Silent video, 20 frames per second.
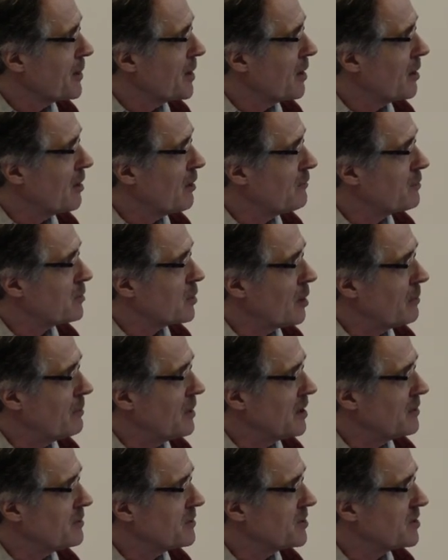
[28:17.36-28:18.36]
of
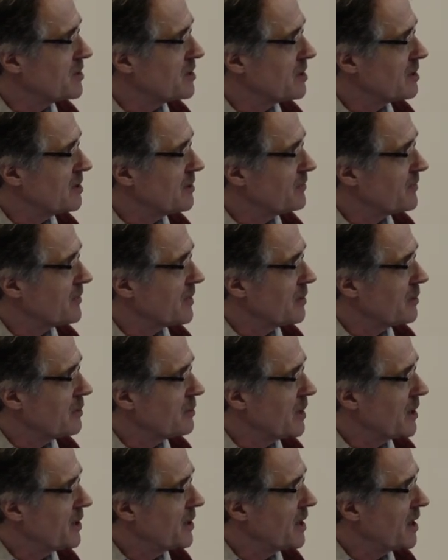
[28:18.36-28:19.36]
problems
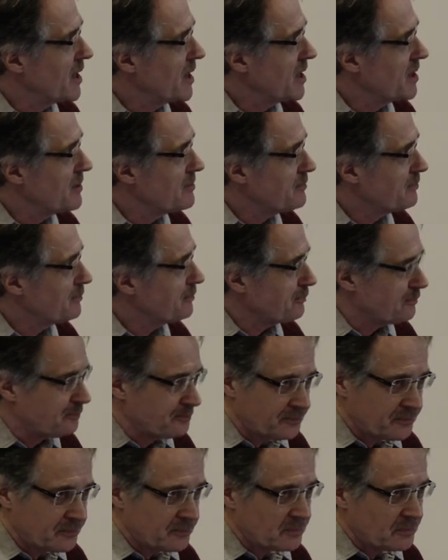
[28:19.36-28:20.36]
when they
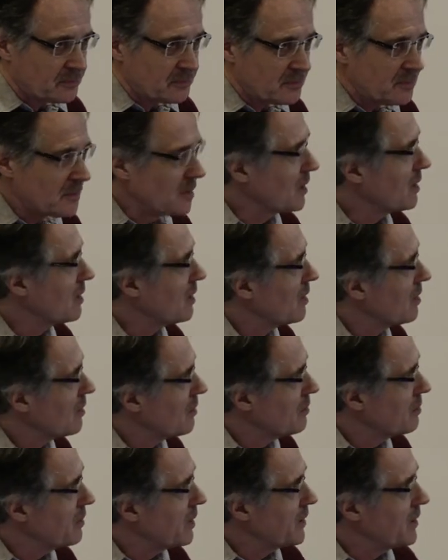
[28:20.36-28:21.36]

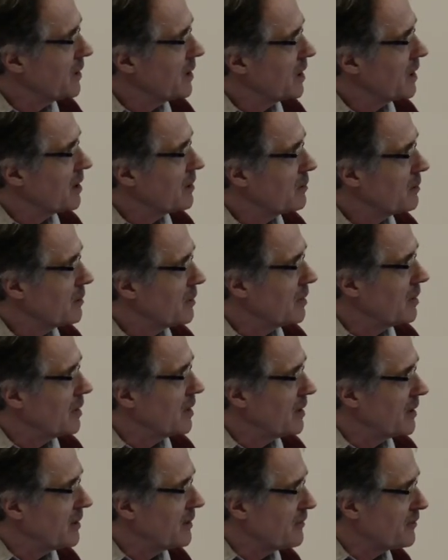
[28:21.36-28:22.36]

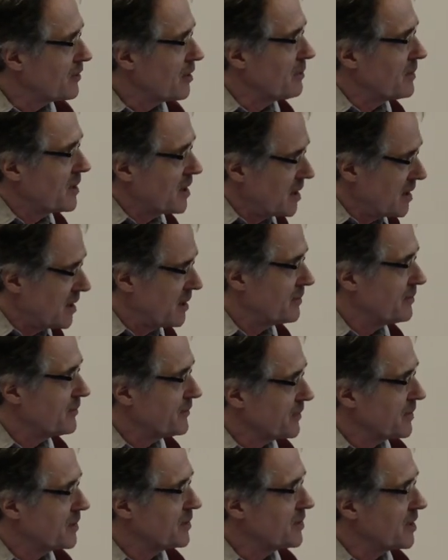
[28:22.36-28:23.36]
from their
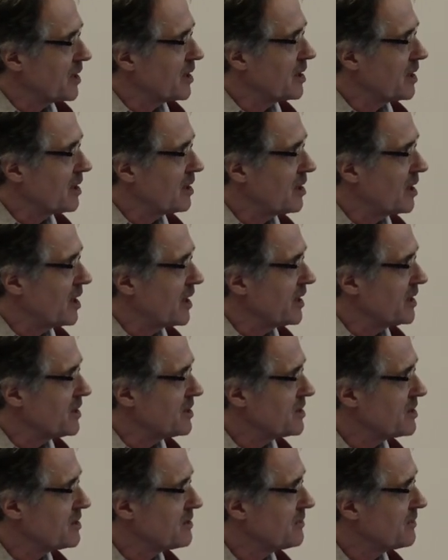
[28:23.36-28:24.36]
drinking
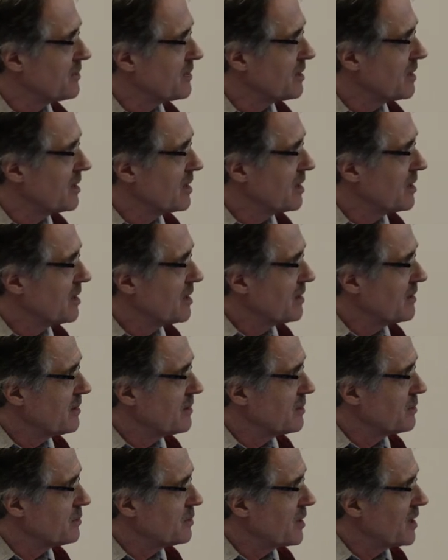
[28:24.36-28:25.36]
clients.
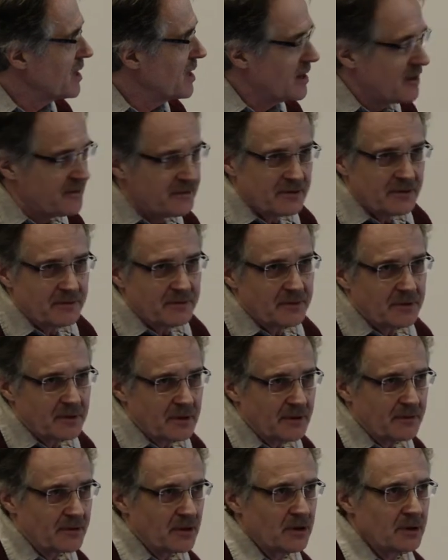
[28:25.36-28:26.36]
We have,
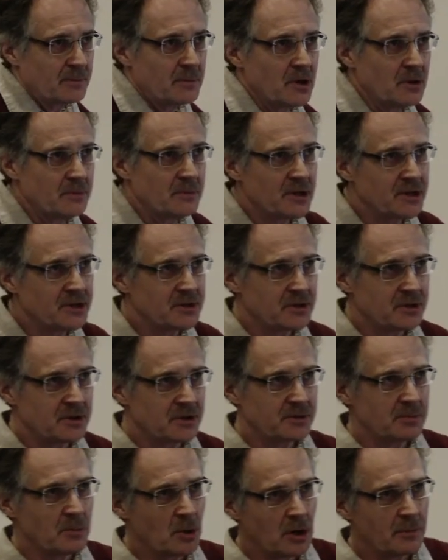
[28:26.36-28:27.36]
for the moment, a
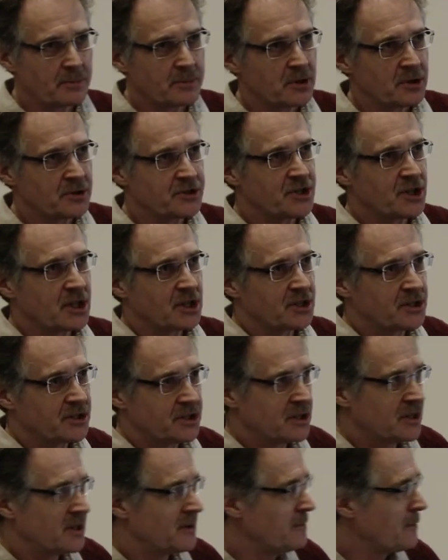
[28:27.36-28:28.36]
small
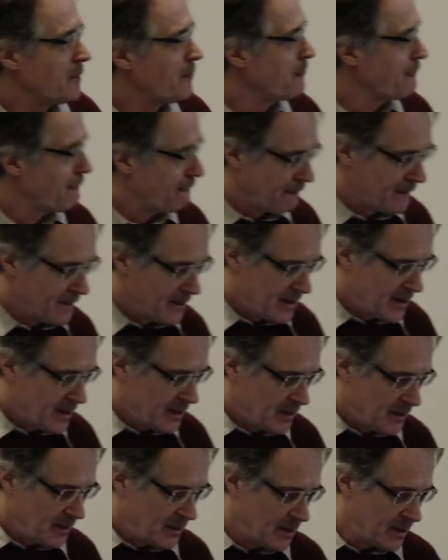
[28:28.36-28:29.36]
project
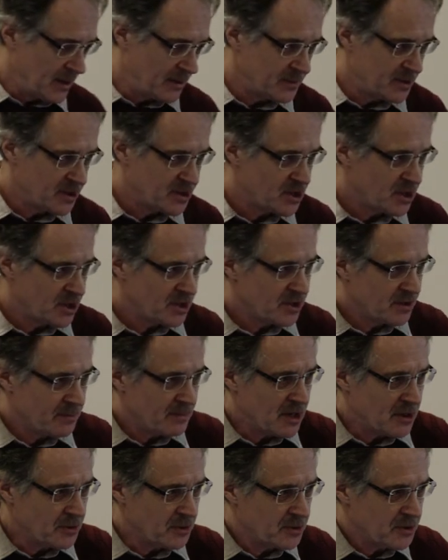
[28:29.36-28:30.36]
which is
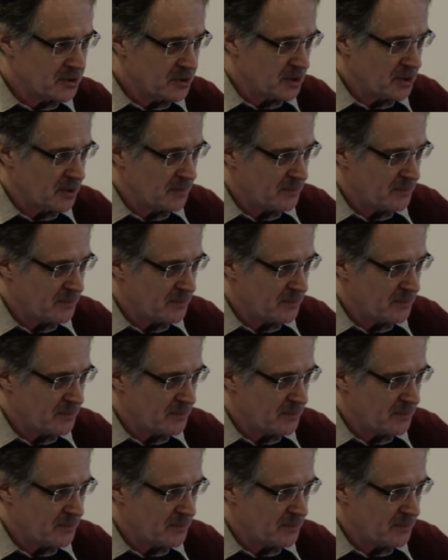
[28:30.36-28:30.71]
about